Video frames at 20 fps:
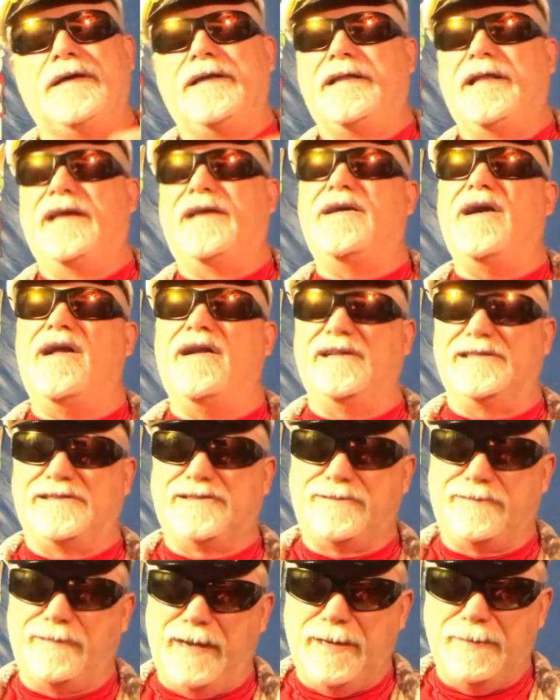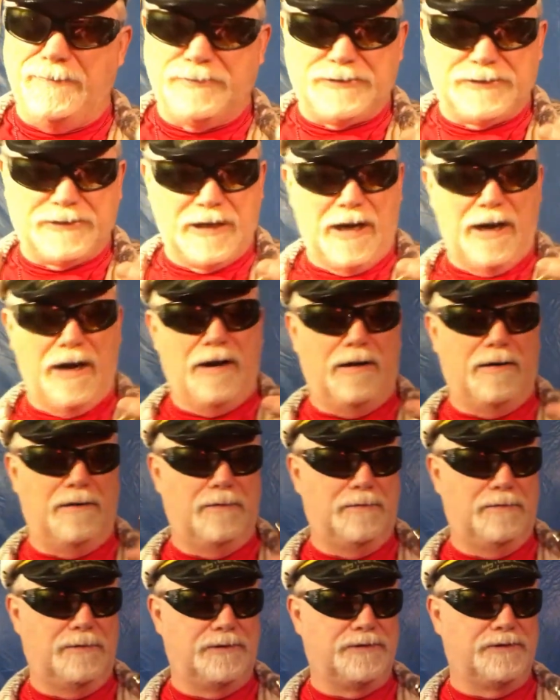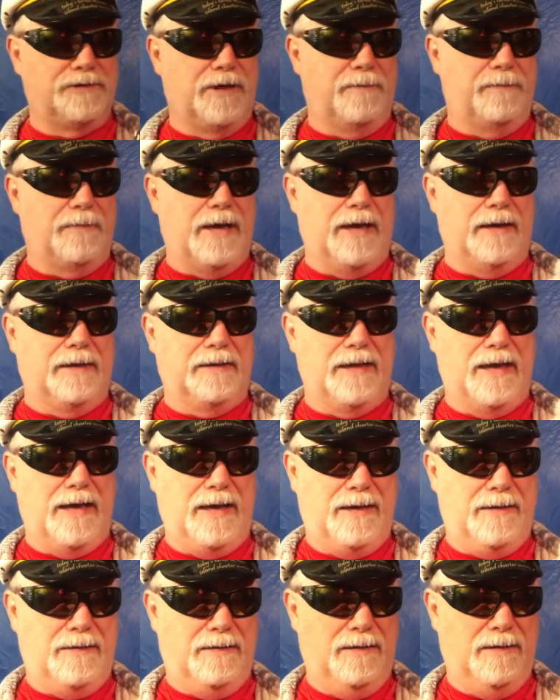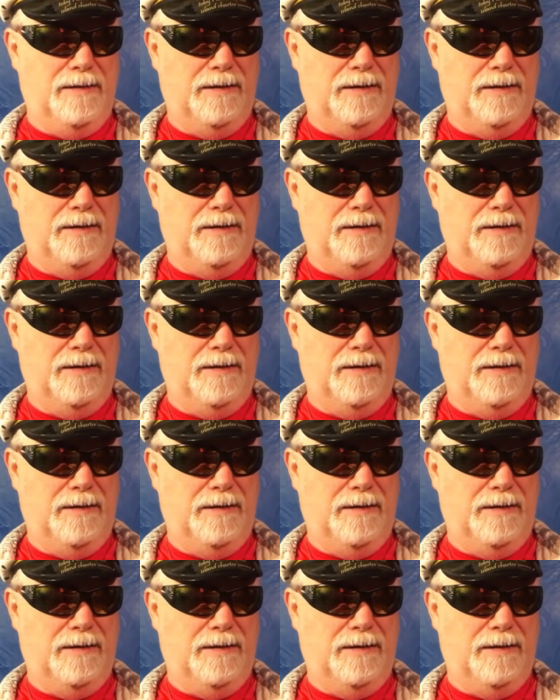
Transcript: They call it scrimshaw or something like that.